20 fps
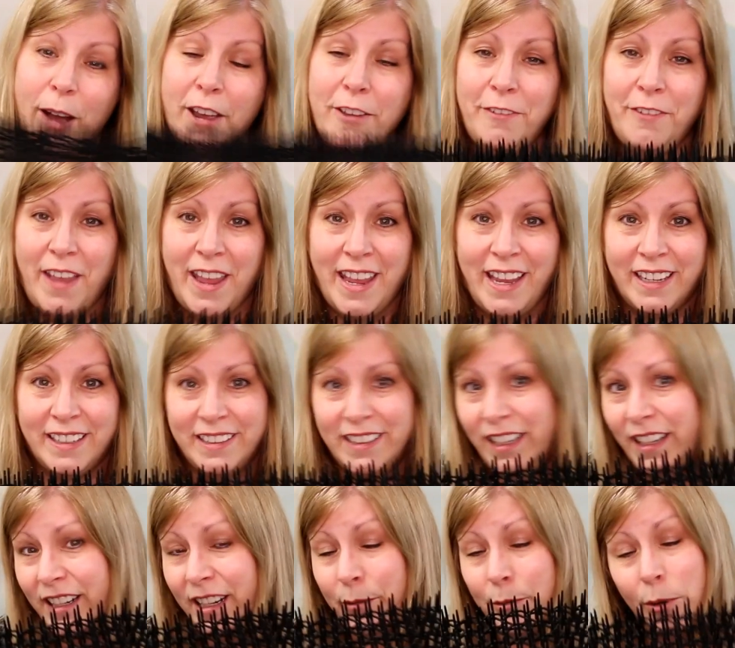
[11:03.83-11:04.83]
my
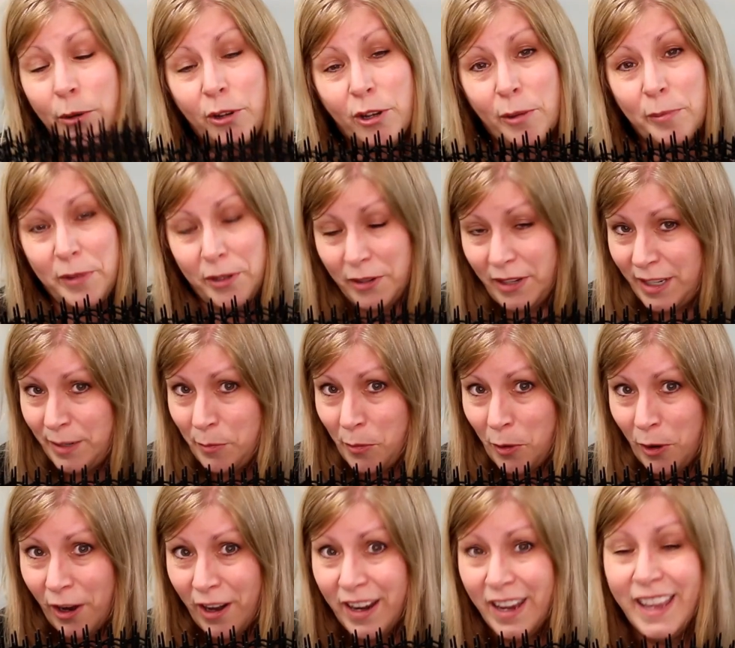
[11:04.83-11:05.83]
fan, and he won't go up there
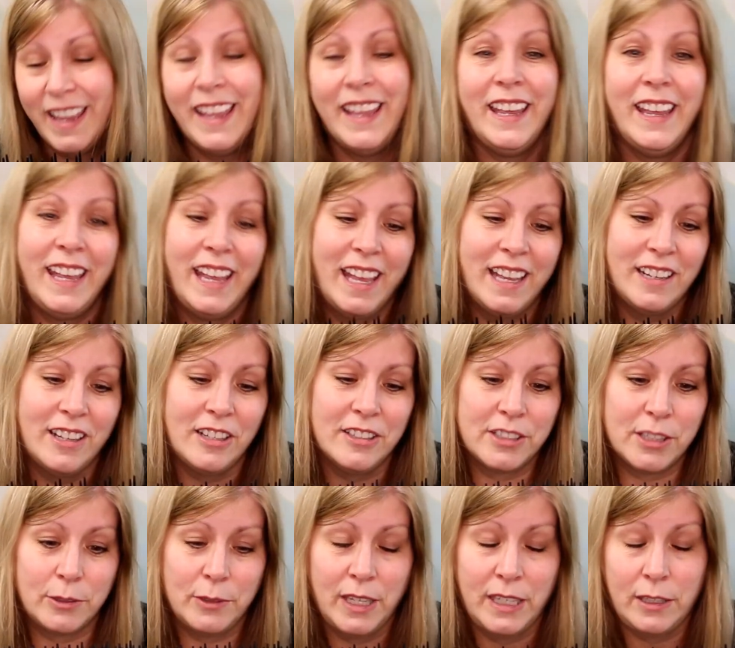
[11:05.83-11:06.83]
anymore. And
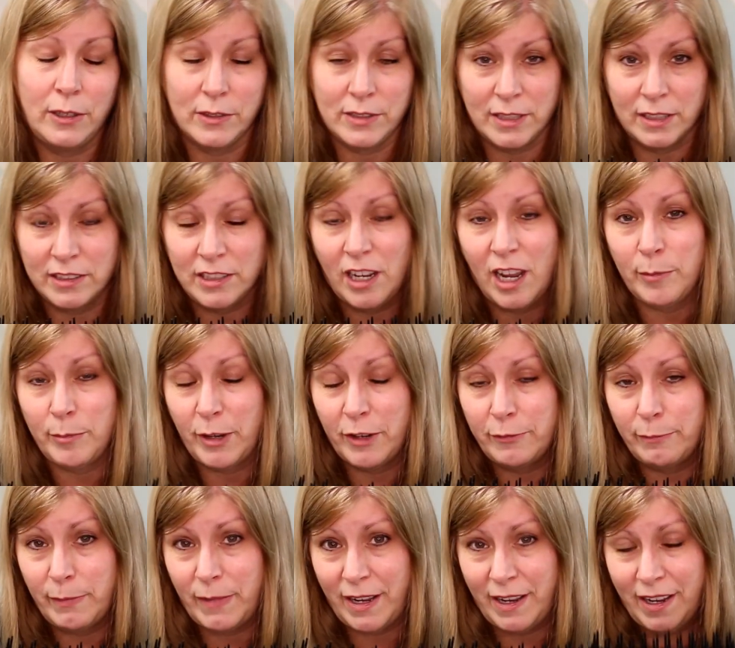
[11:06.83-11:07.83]
also he goes on top
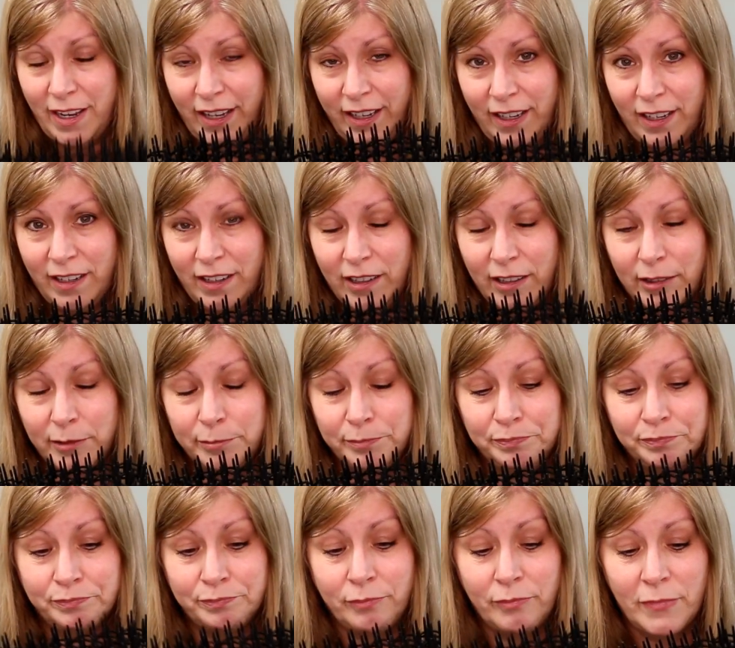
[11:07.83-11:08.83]
of my,
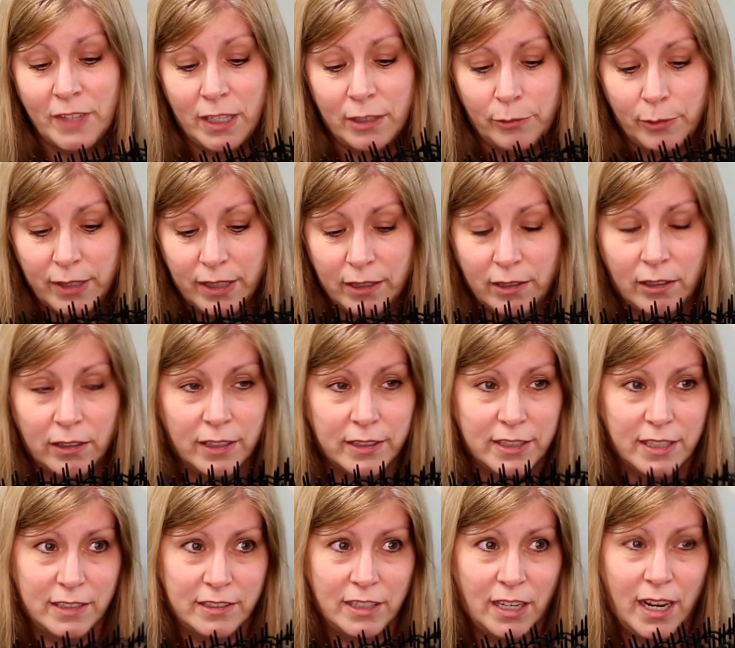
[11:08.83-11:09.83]
what do you call
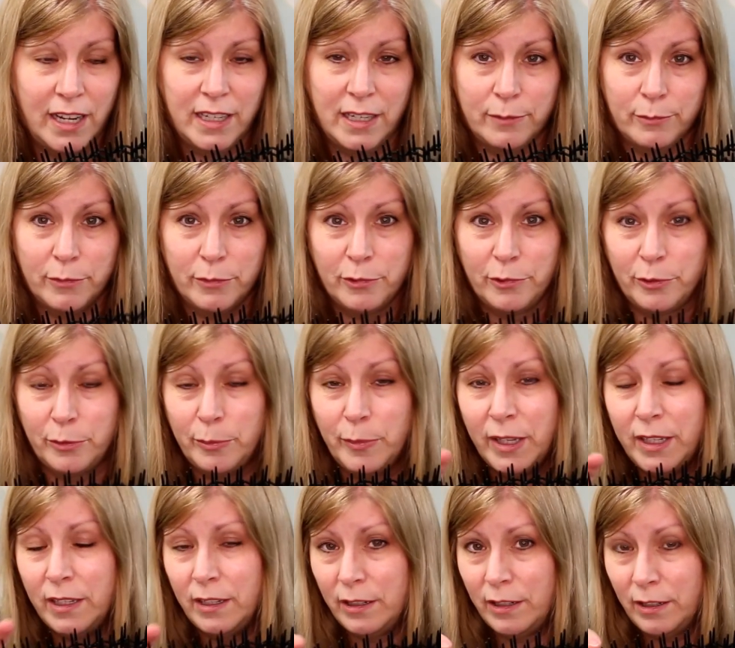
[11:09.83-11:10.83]
it, the dining
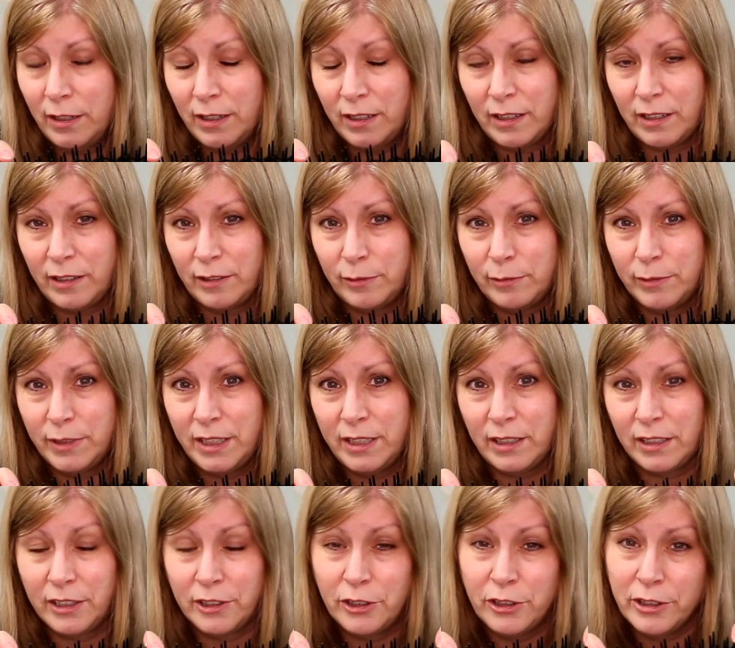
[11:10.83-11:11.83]
room, what do you
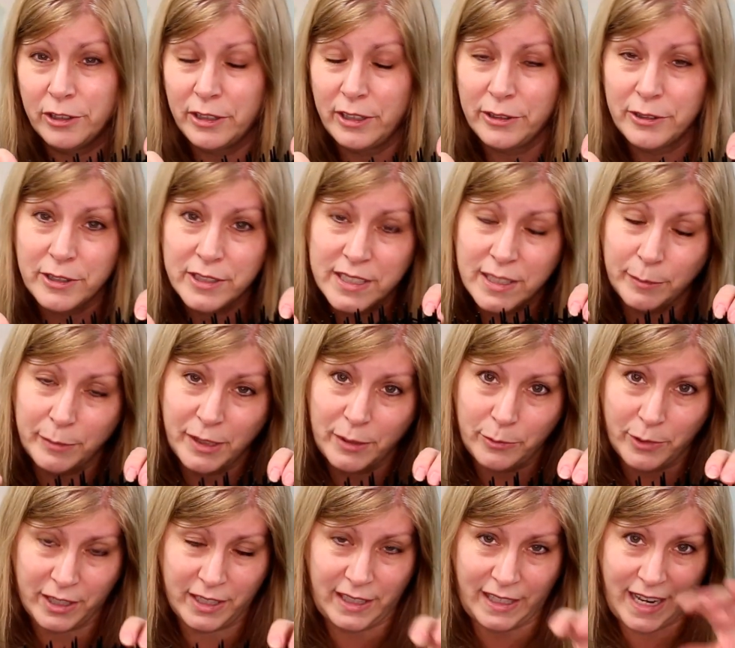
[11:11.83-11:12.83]
call it, curio or
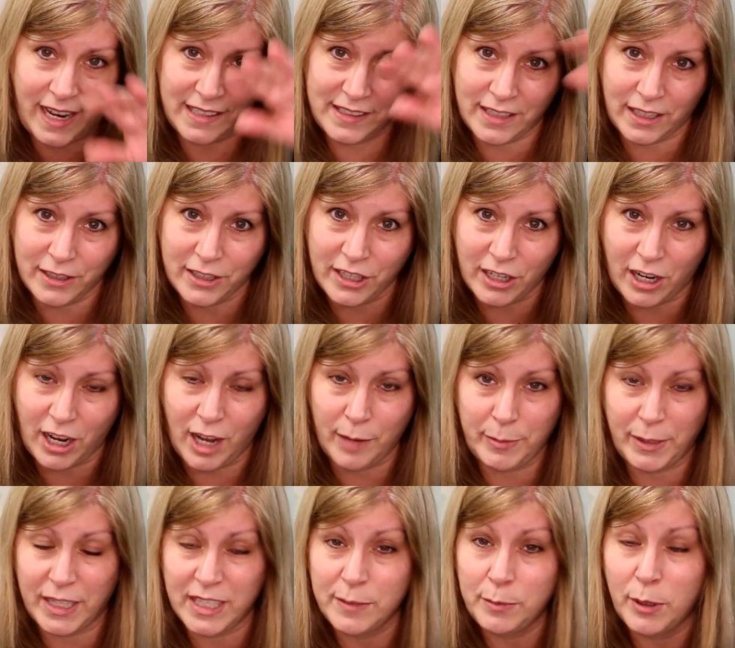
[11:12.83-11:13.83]
something, where he lands on
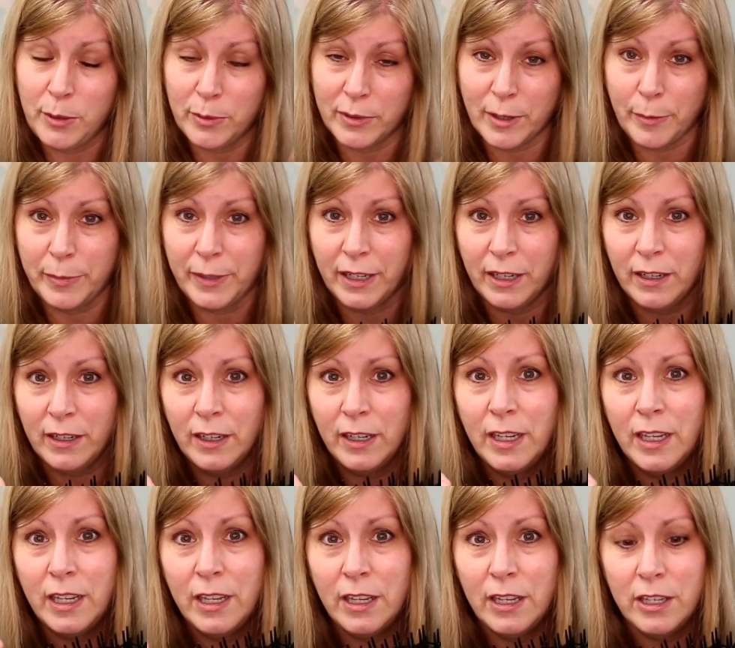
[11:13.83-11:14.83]
top and he's pooping up there.
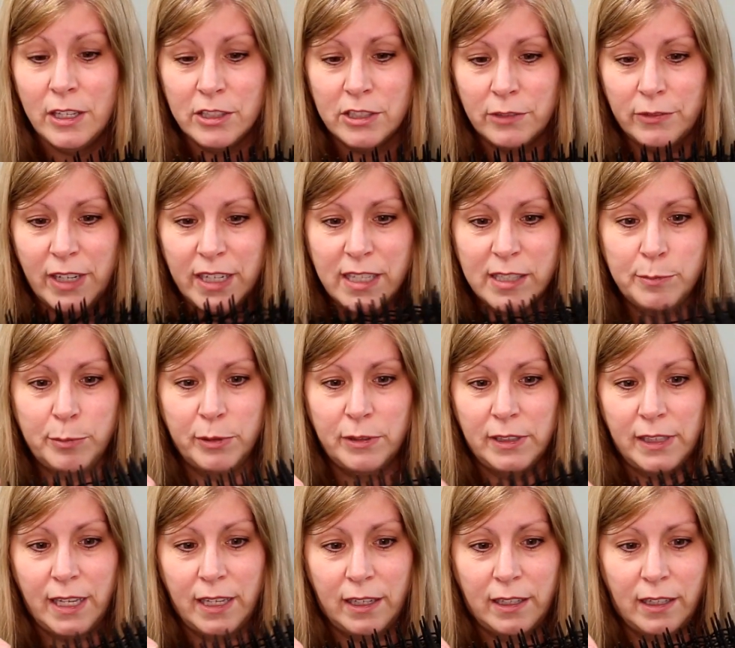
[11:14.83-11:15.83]
So if I just
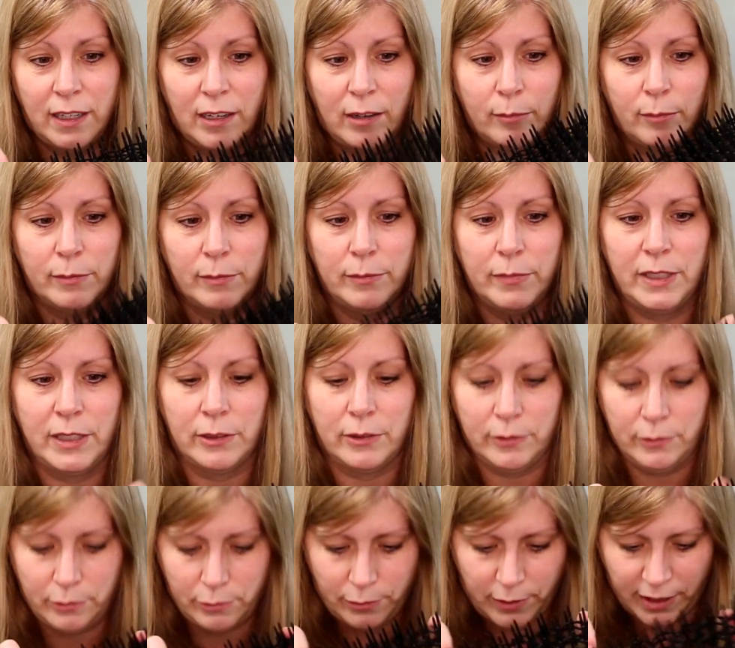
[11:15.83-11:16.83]
put like, you
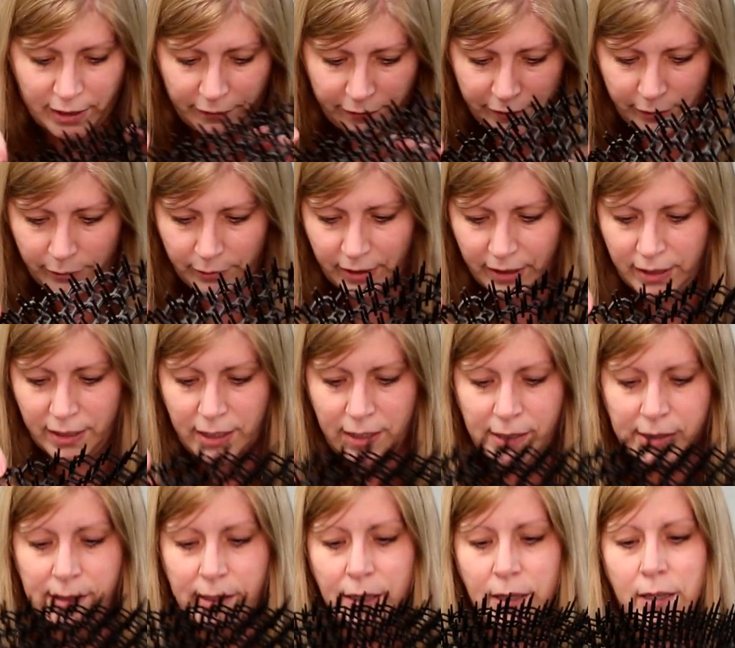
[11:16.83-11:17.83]
know, quite a few of
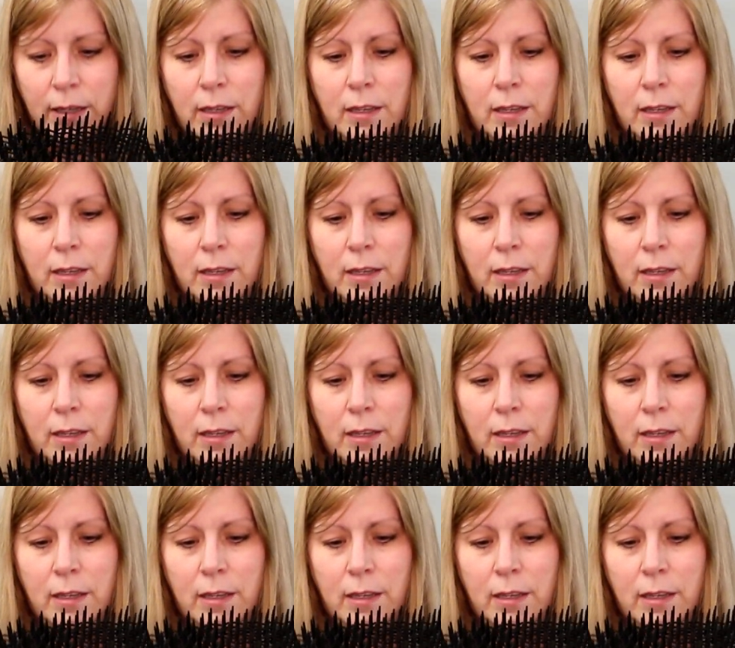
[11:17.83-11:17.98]
these